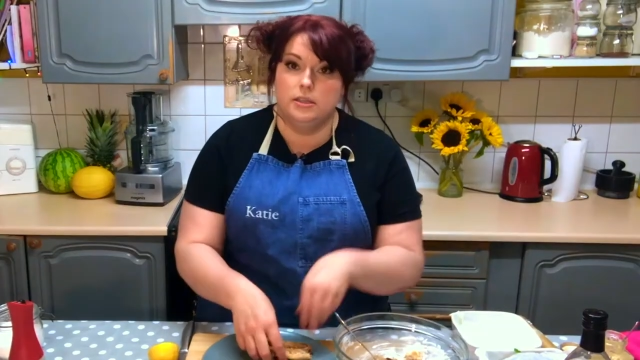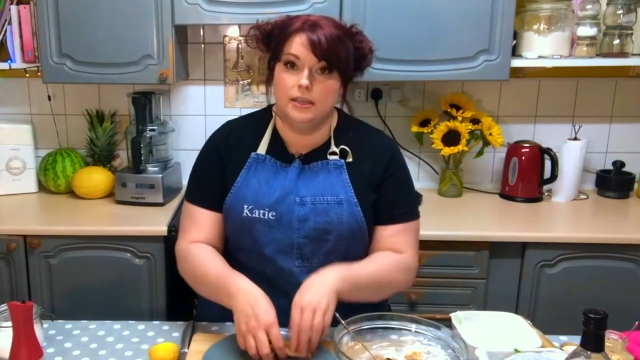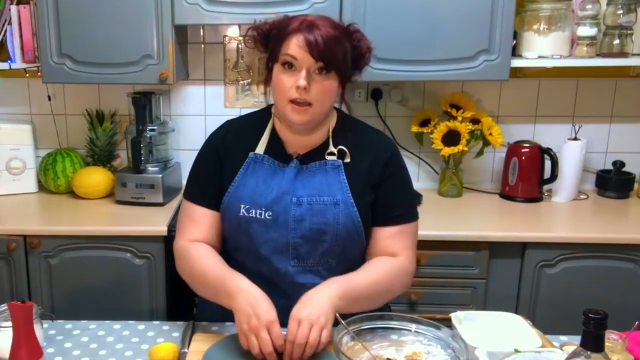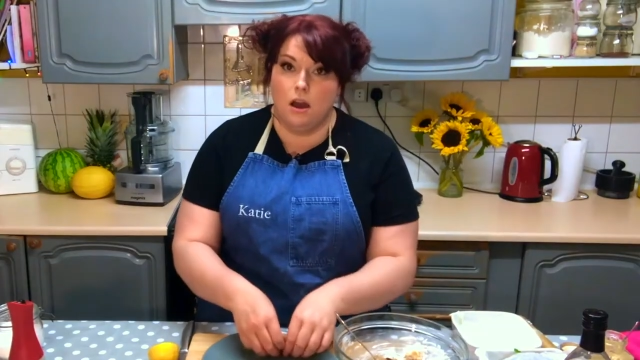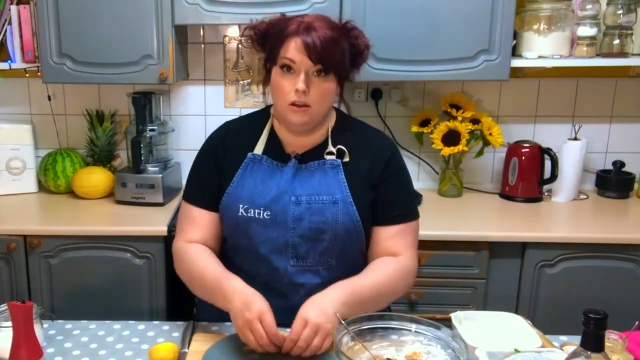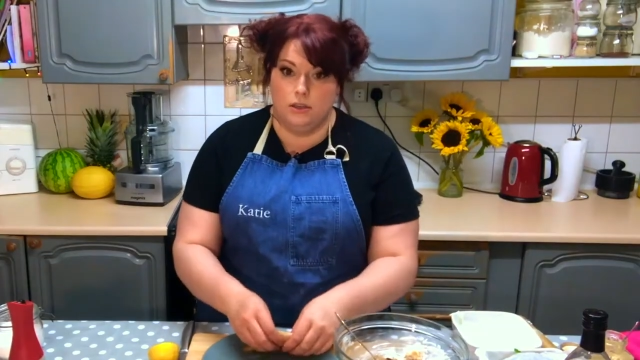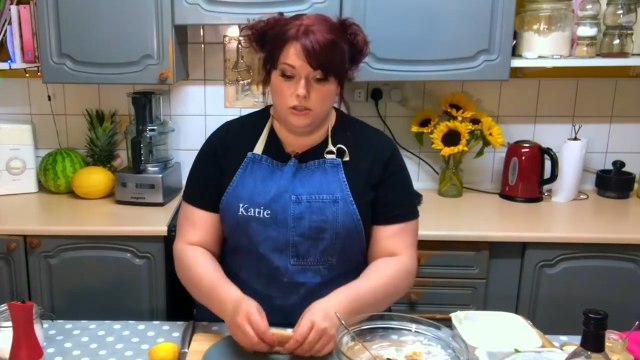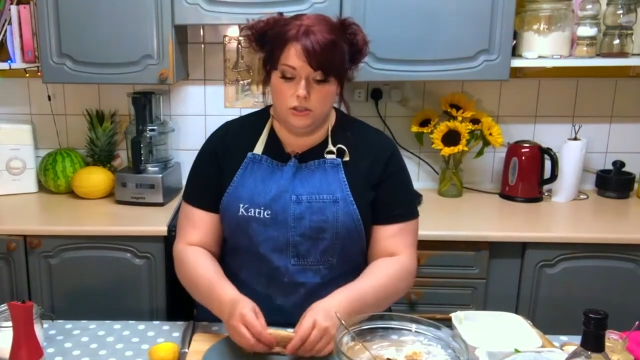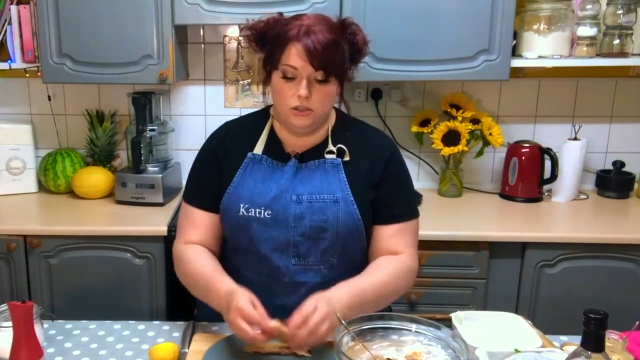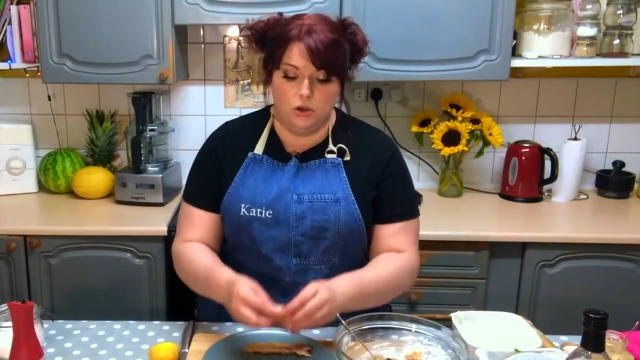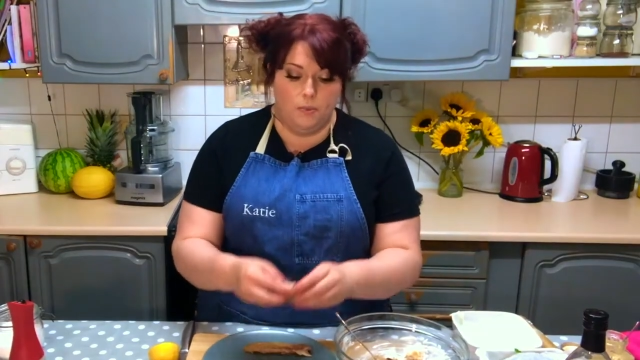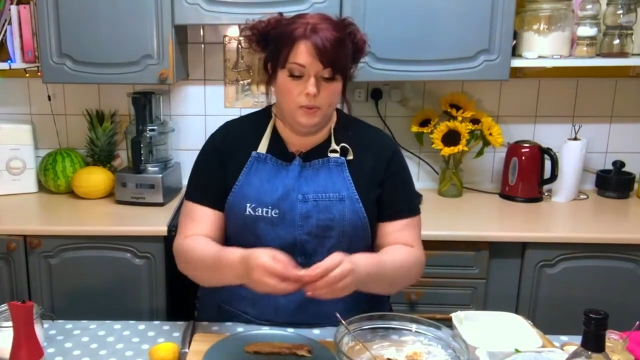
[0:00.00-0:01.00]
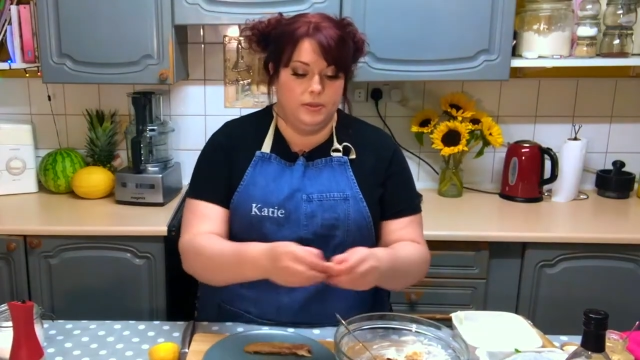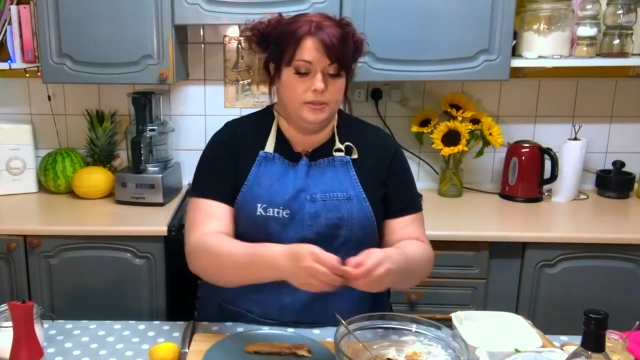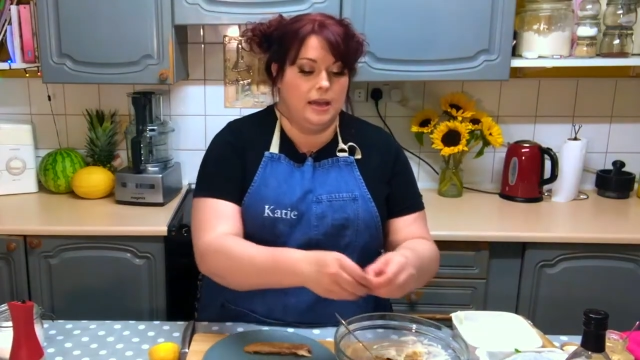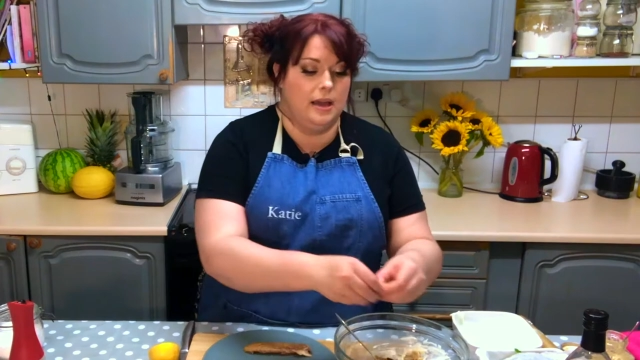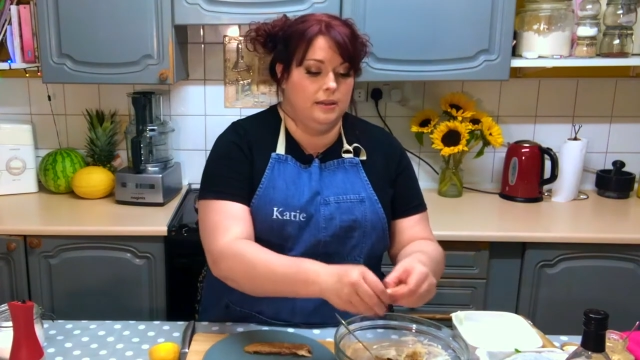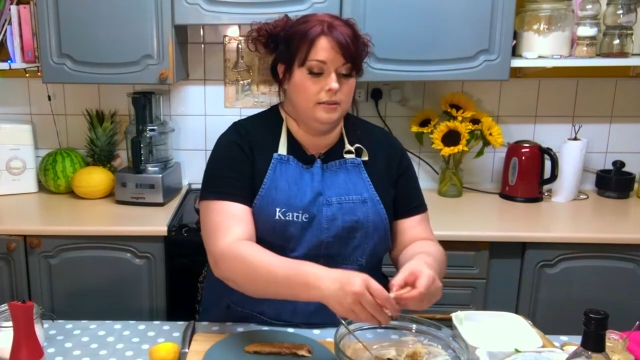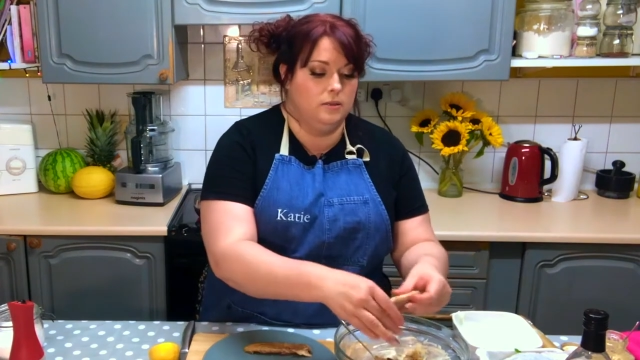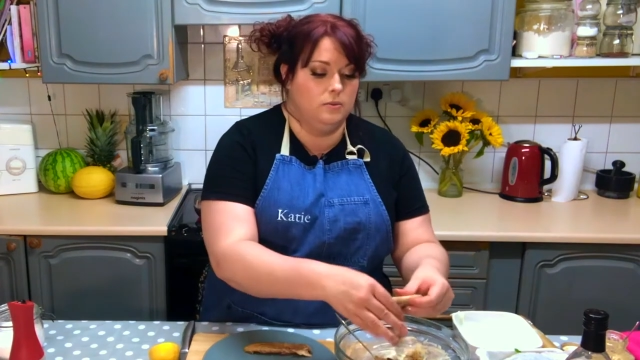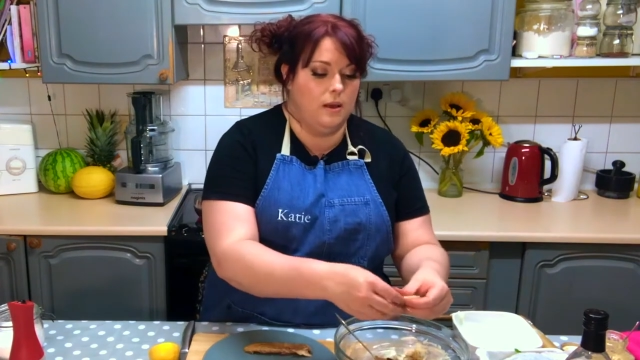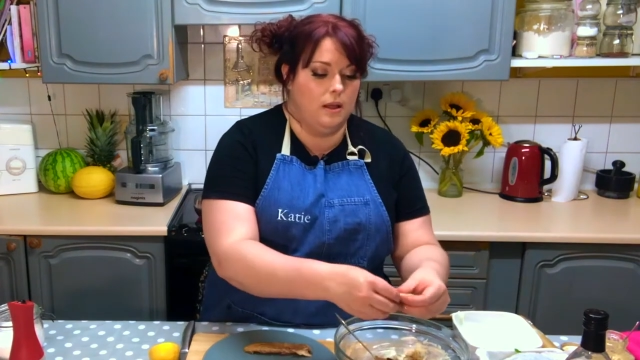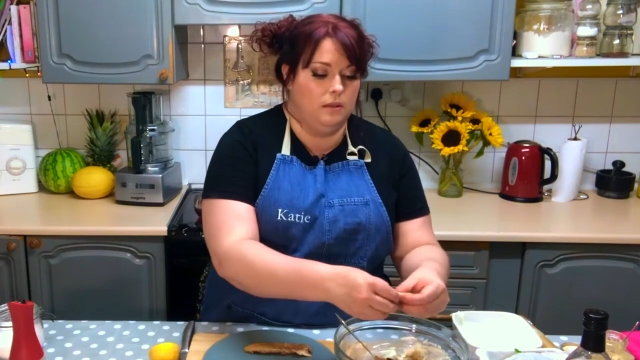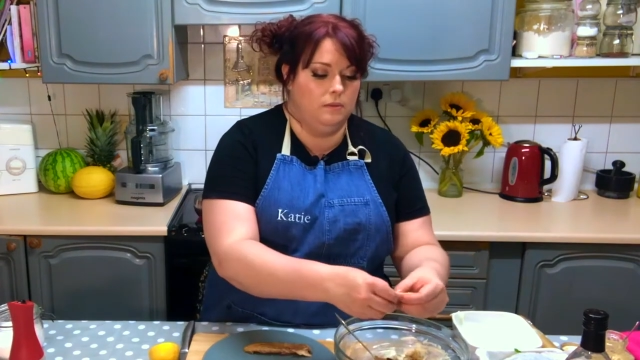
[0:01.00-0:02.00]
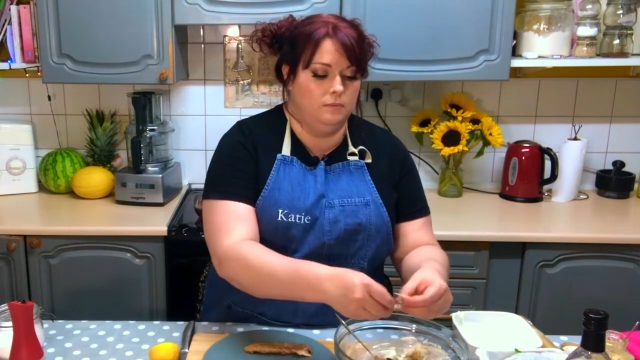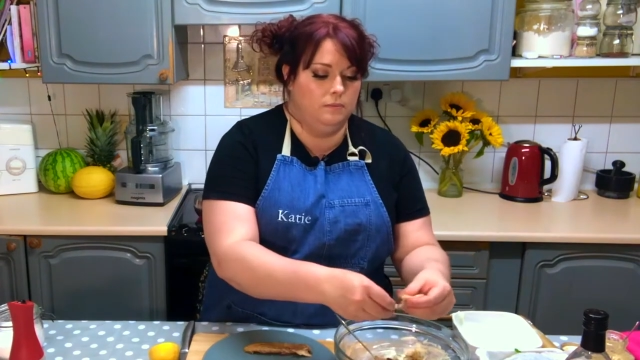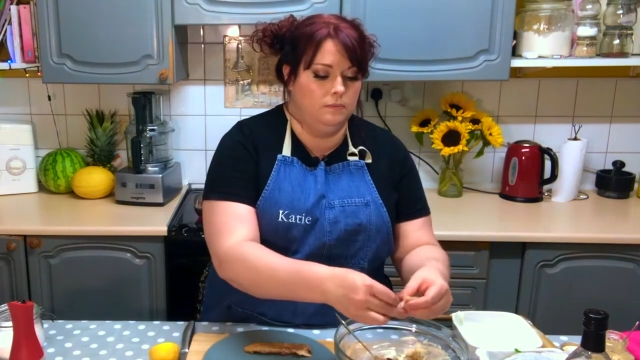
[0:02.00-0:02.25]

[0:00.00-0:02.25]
to garnish the top of the salad as well.